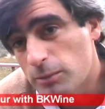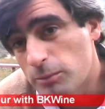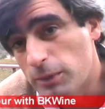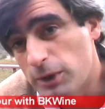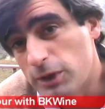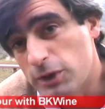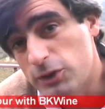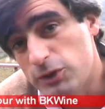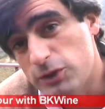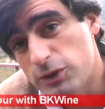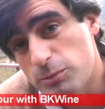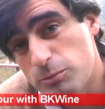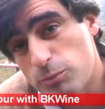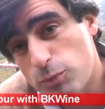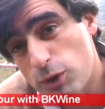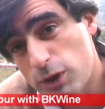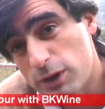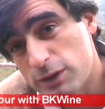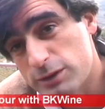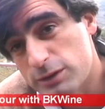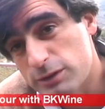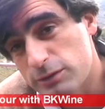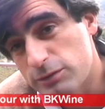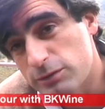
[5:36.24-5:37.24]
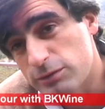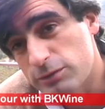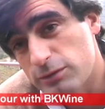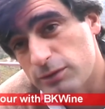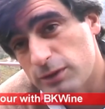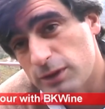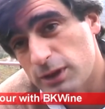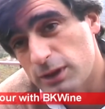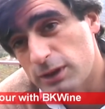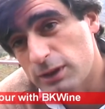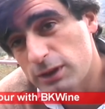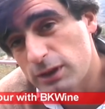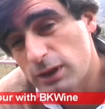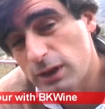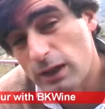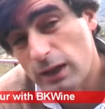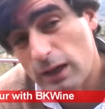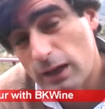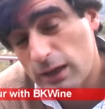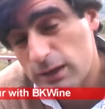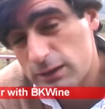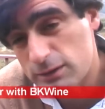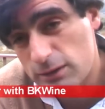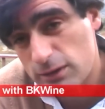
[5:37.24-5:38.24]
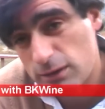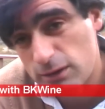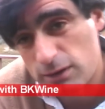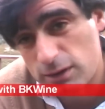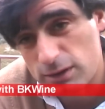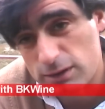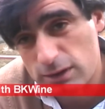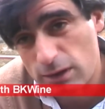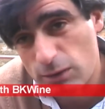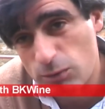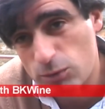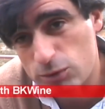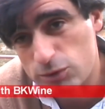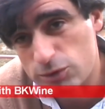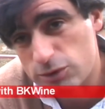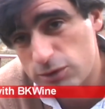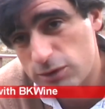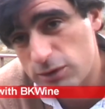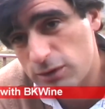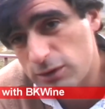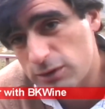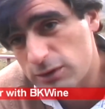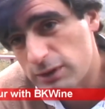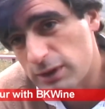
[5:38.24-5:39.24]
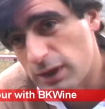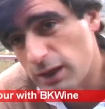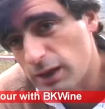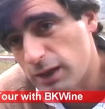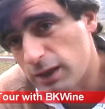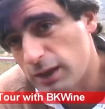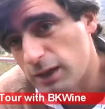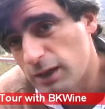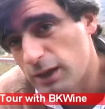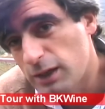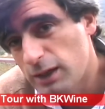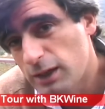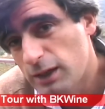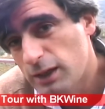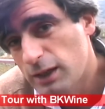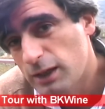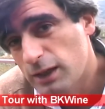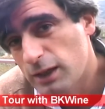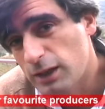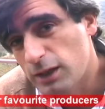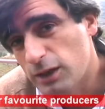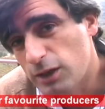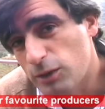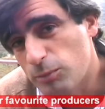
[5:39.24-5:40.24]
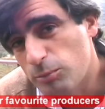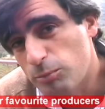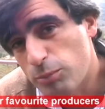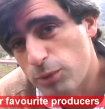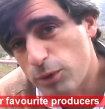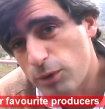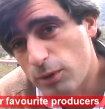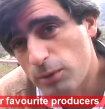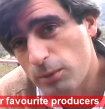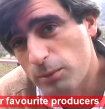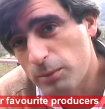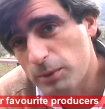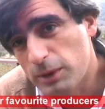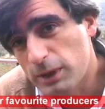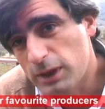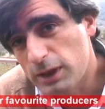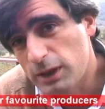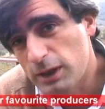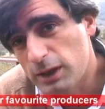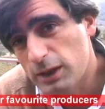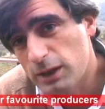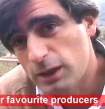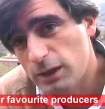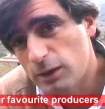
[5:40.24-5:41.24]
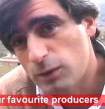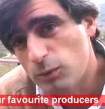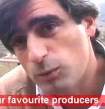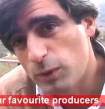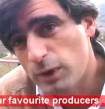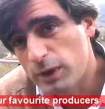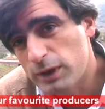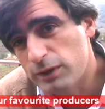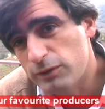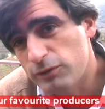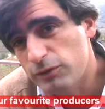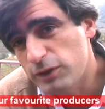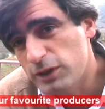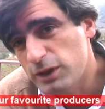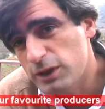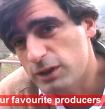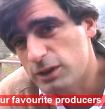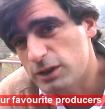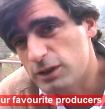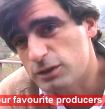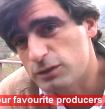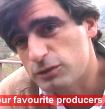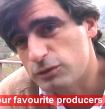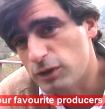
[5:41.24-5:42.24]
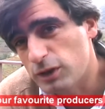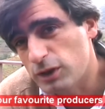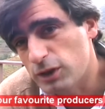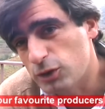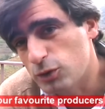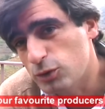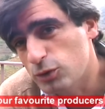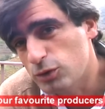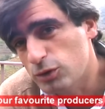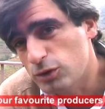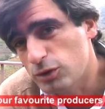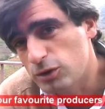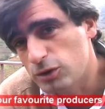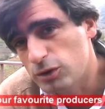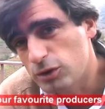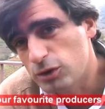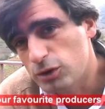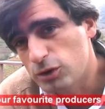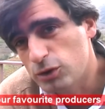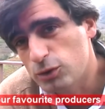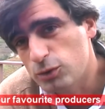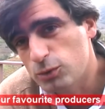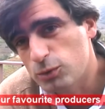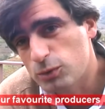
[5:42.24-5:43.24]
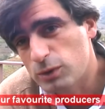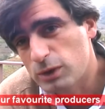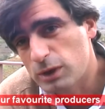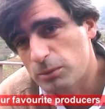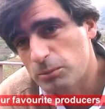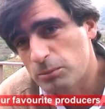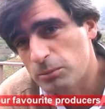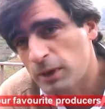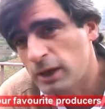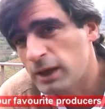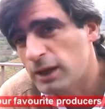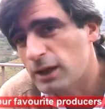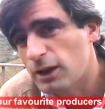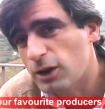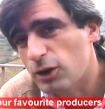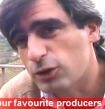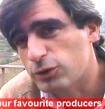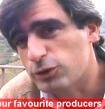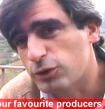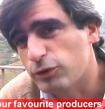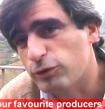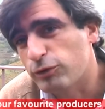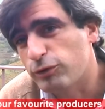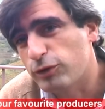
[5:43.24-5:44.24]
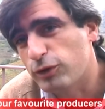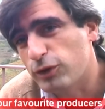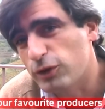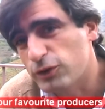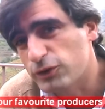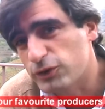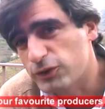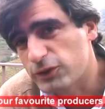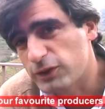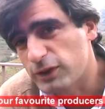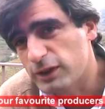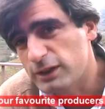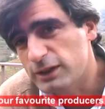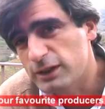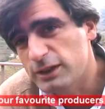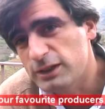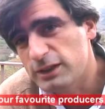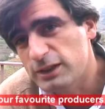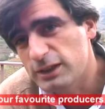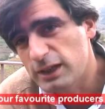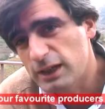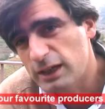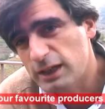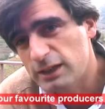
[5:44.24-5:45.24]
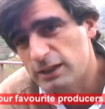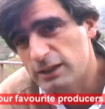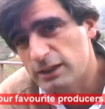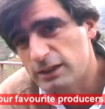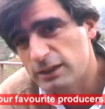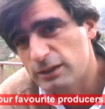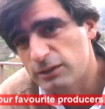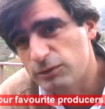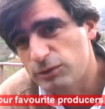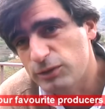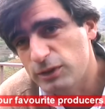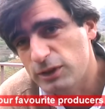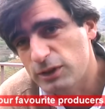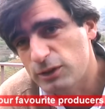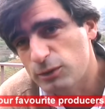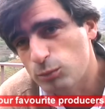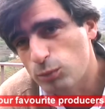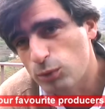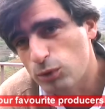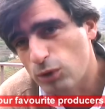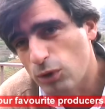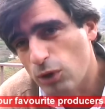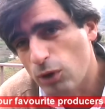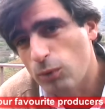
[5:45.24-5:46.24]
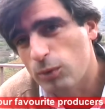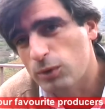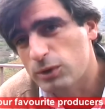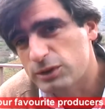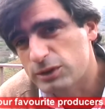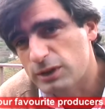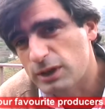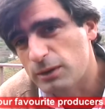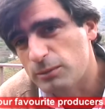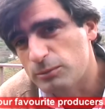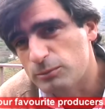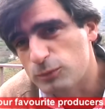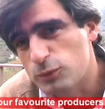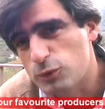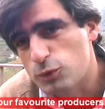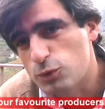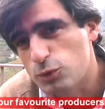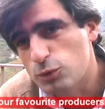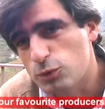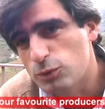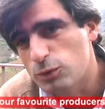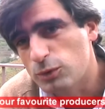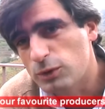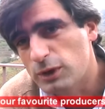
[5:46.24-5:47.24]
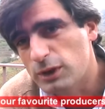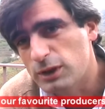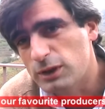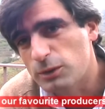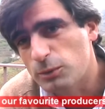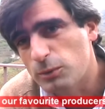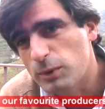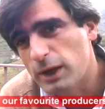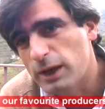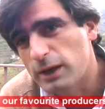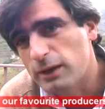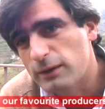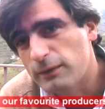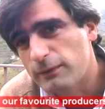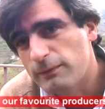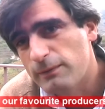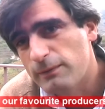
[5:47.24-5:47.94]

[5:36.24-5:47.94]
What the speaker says: But it's impressive. And as I was telling, probably when the vineyard is very good, you can make a lot of faults, and in the end the vineyard will always come through in the wine.